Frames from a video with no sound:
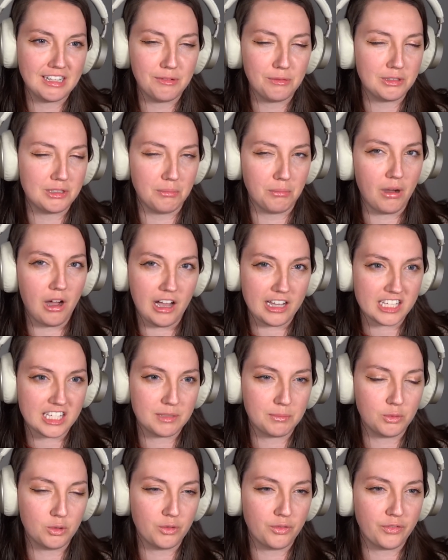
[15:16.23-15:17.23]
it was
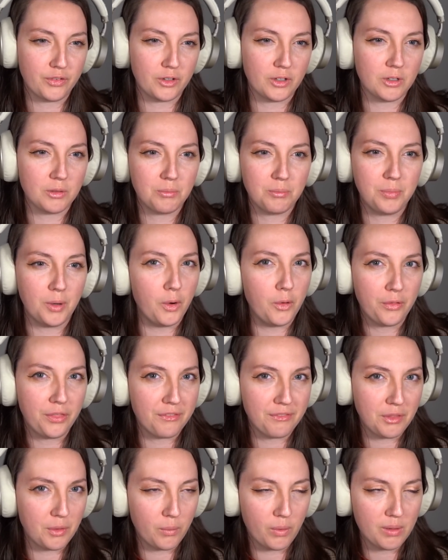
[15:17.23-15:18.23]
impossible for both
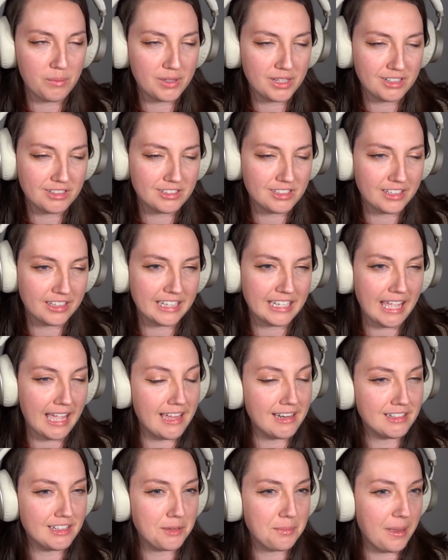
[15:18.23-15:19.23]
of the women to, like,
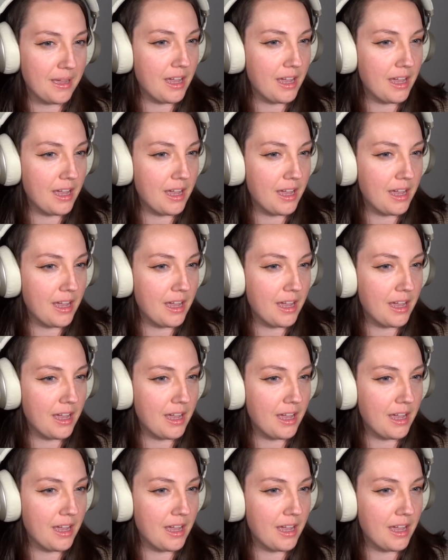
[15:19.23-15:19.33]
end up